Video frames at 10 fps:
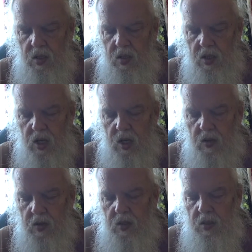
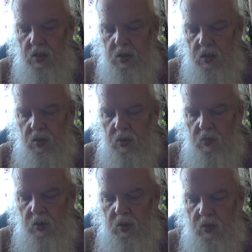Shattering true,
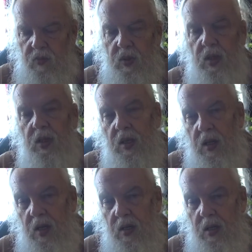beautifully
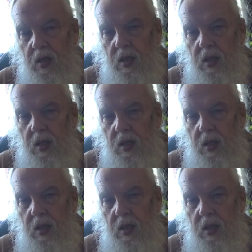done.